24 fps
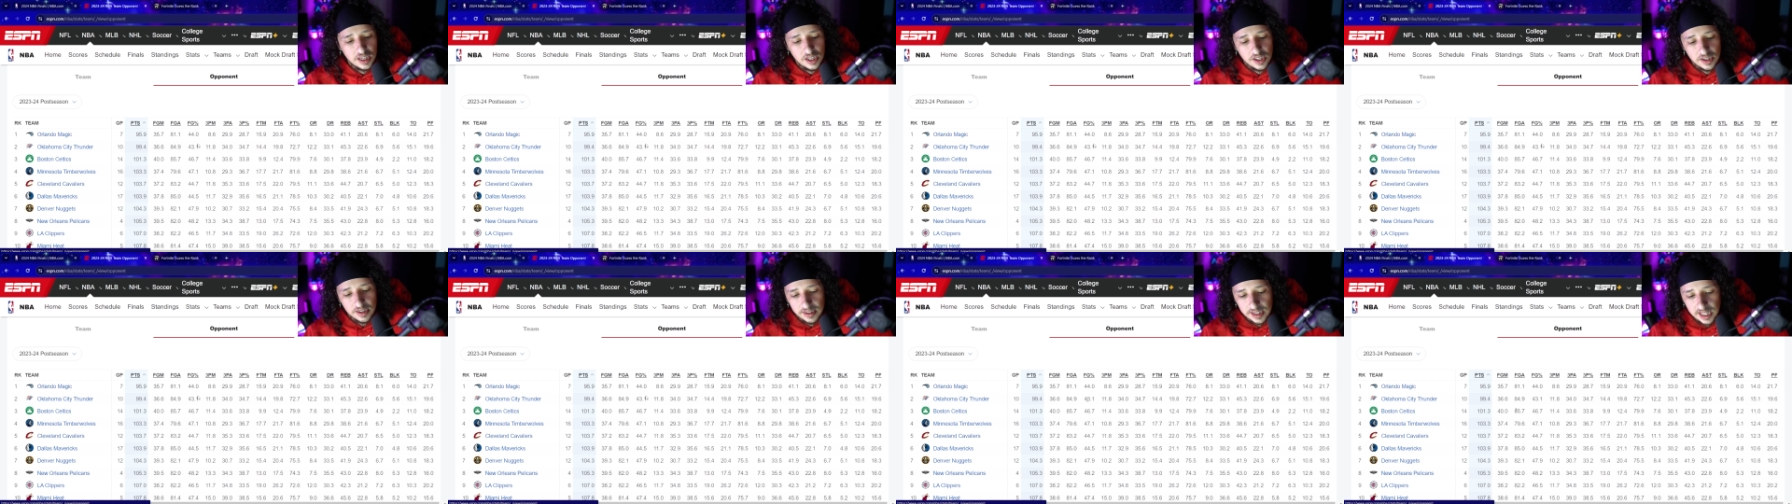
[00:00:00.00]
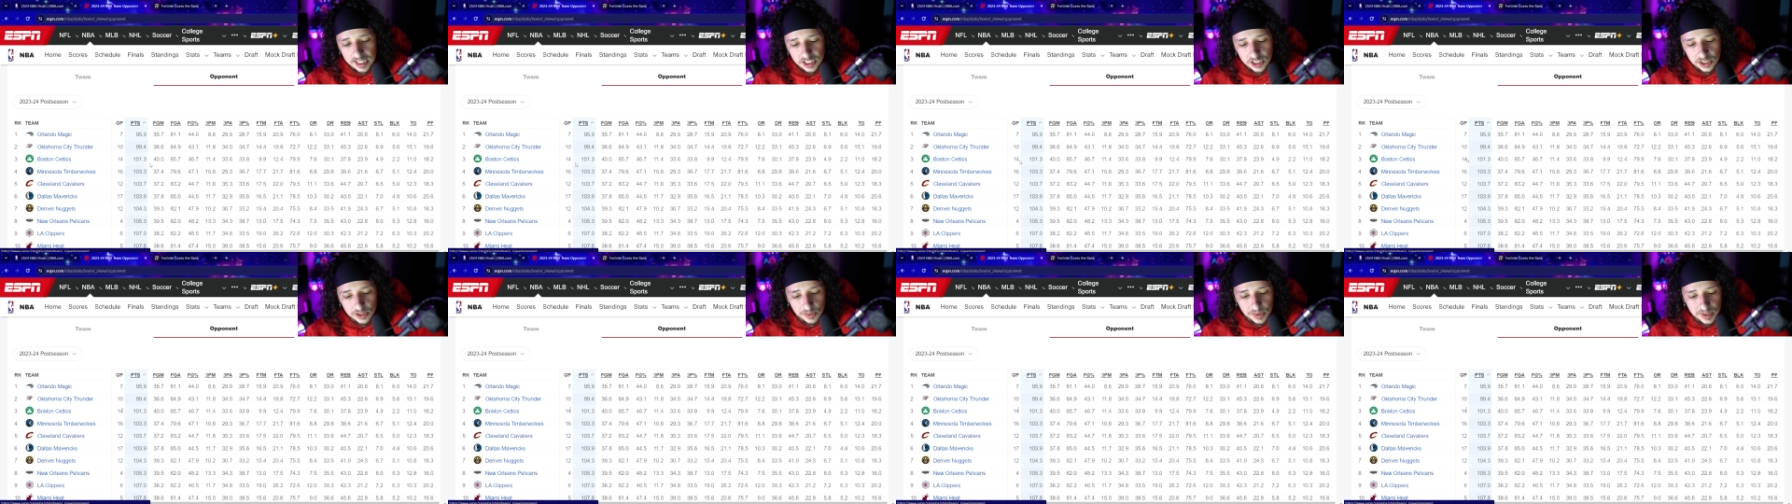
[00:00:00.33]
Now,
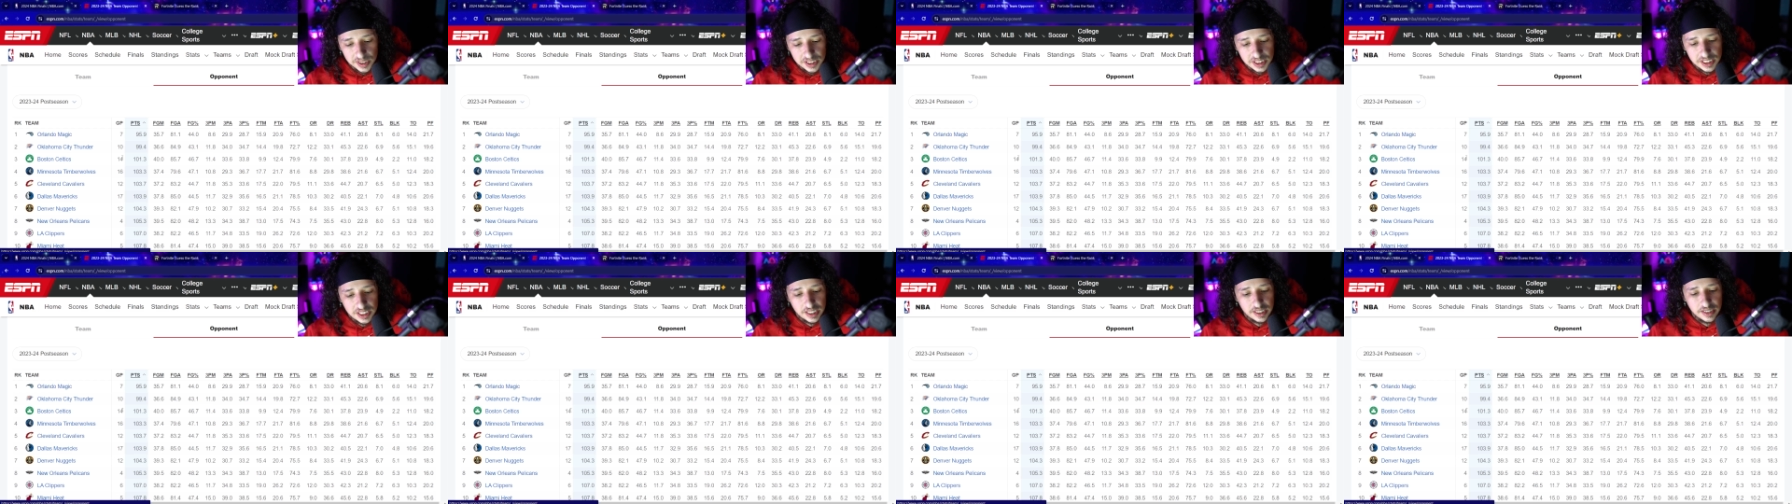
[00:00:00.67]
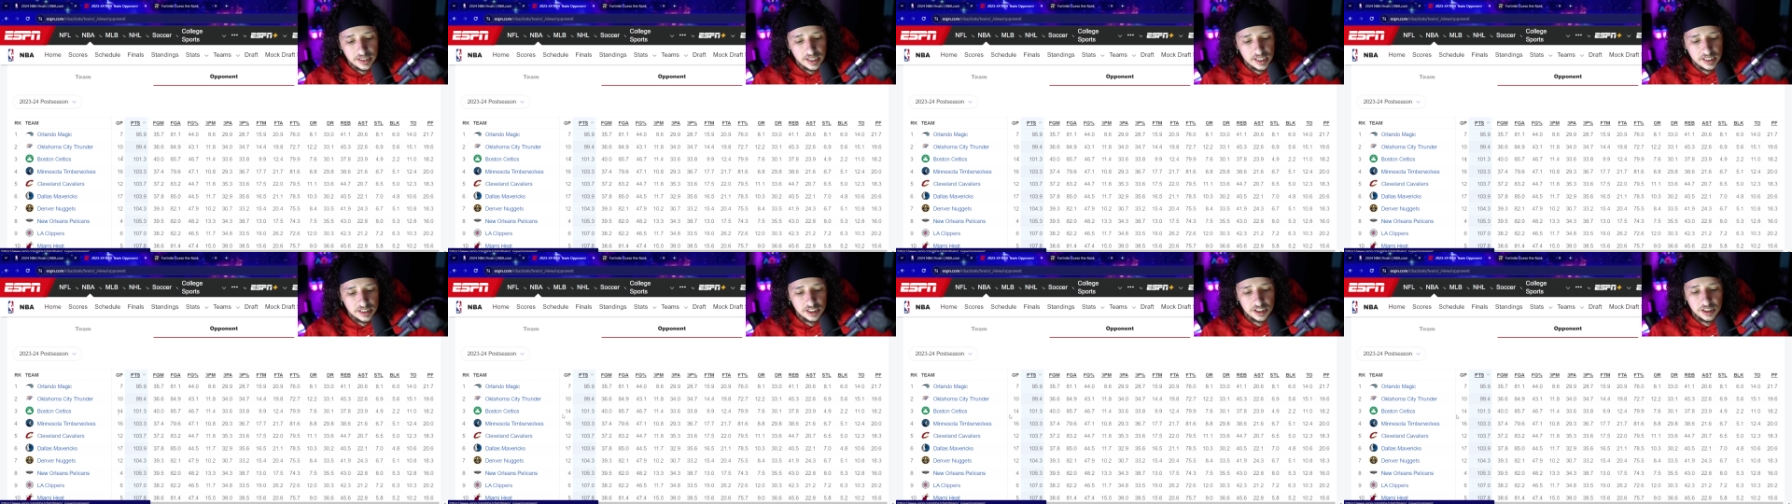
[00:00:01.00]
that's 3
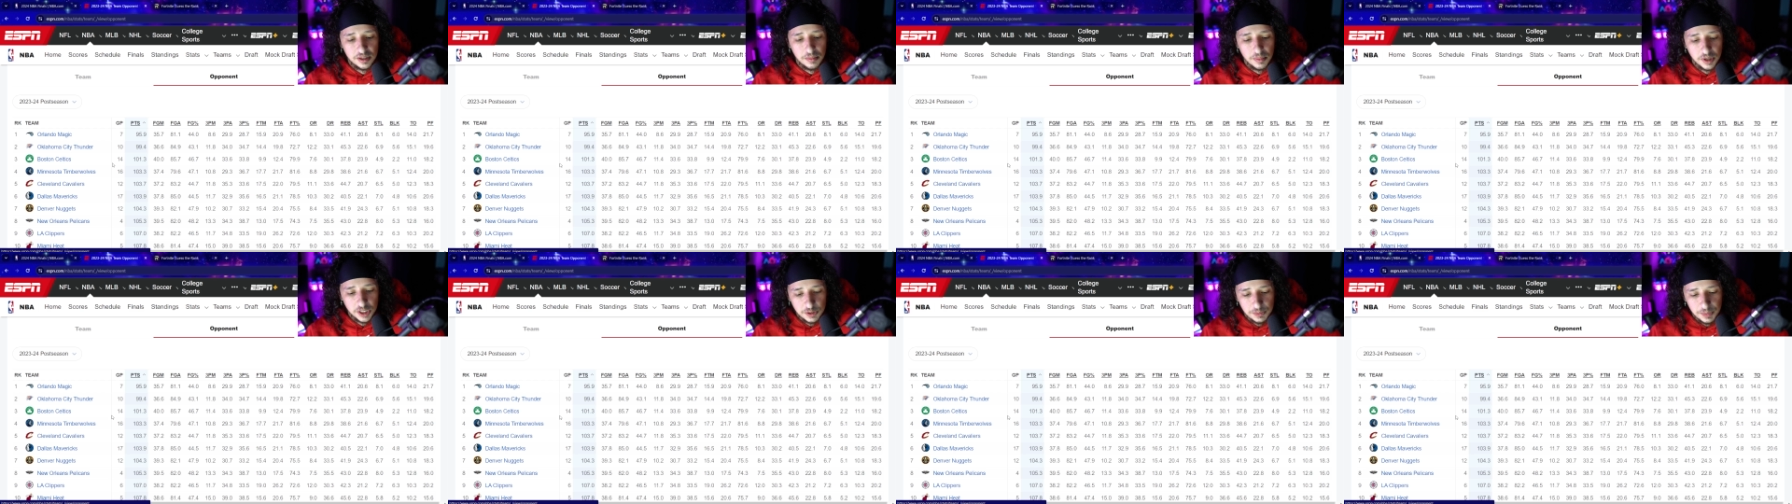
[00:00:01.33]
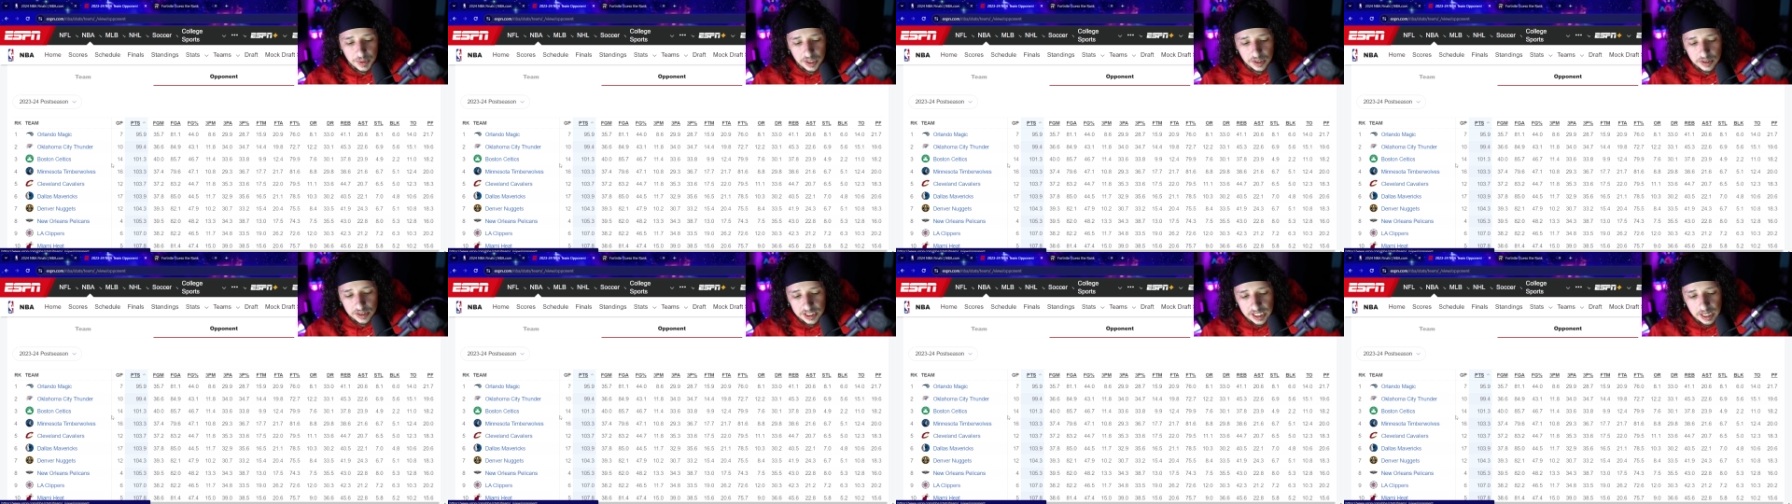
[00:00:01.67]
series. It's a much
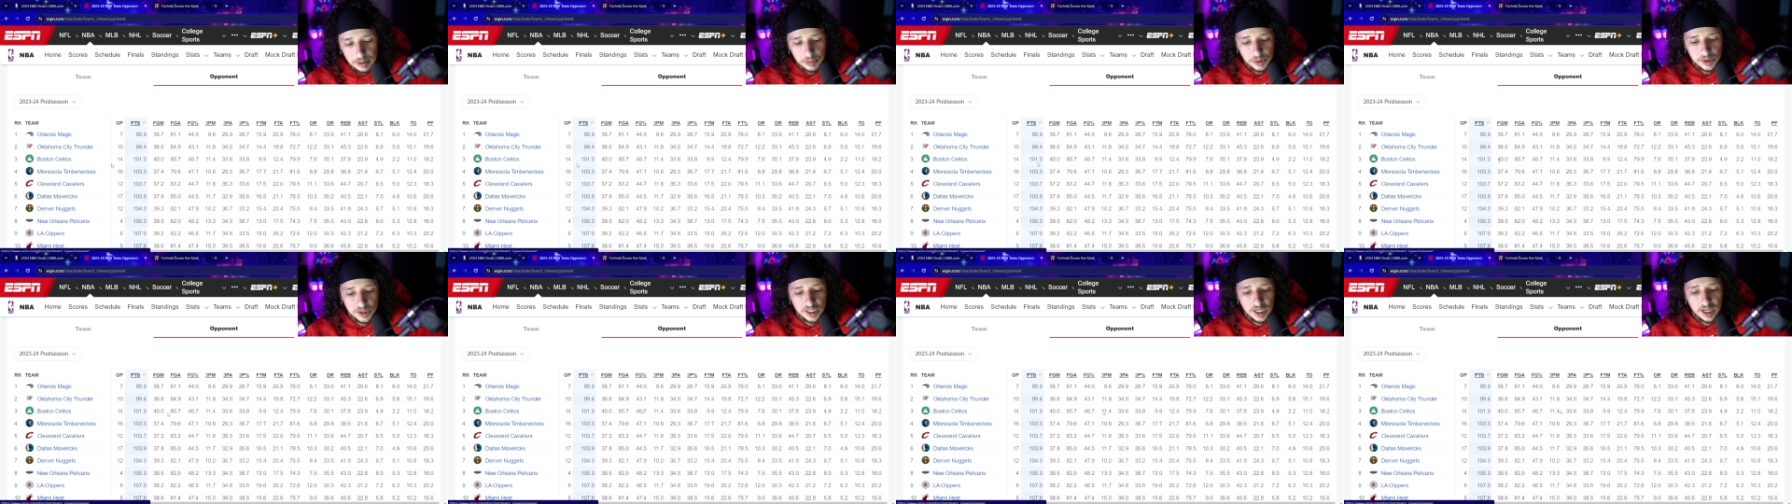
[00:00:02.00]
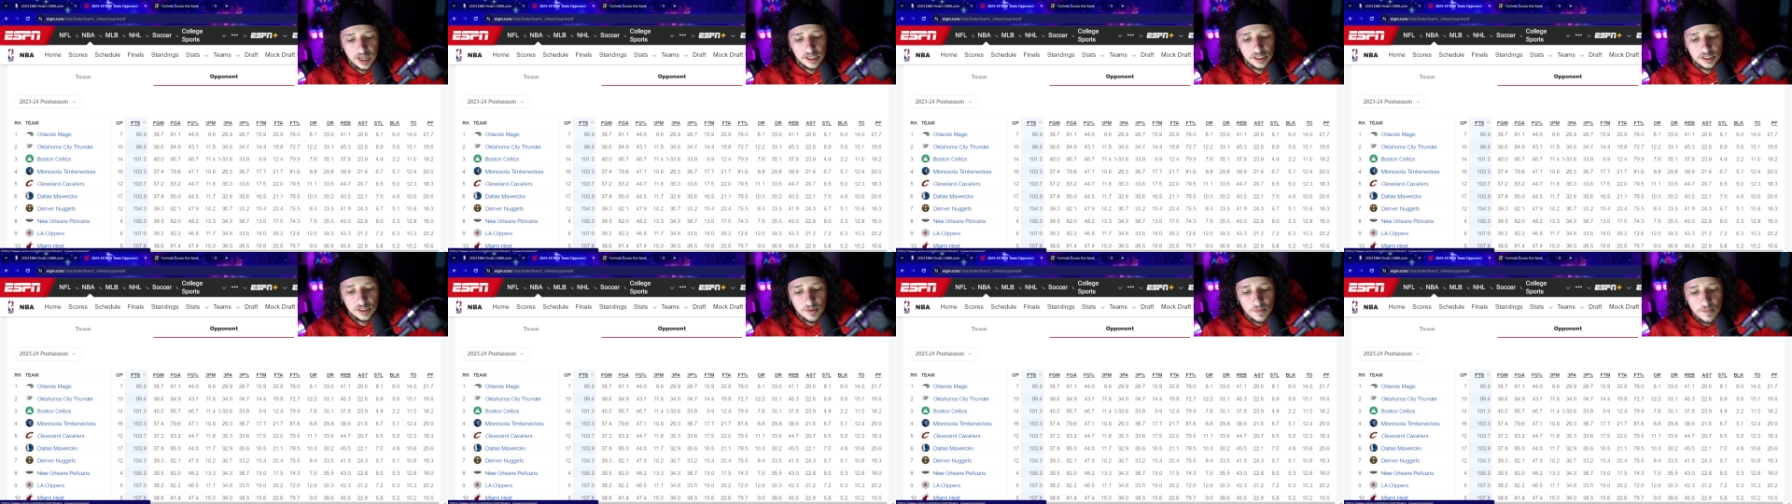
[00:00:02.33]
bigger sample
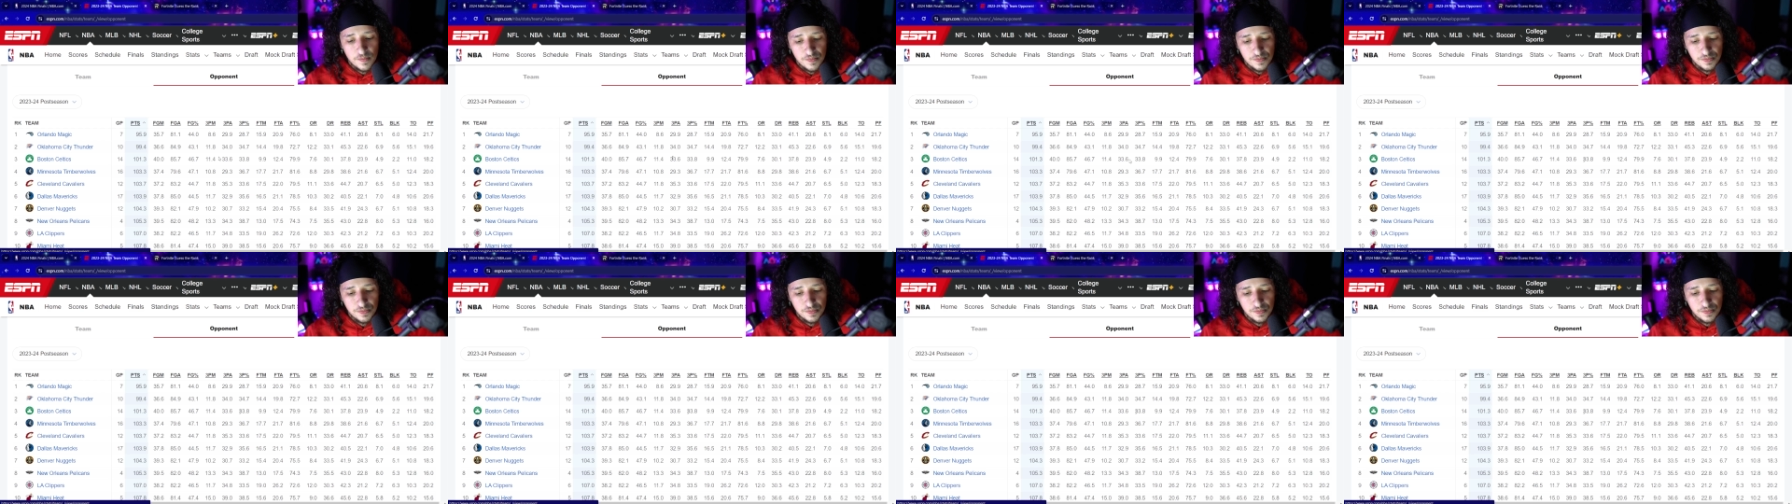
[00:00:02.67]
size.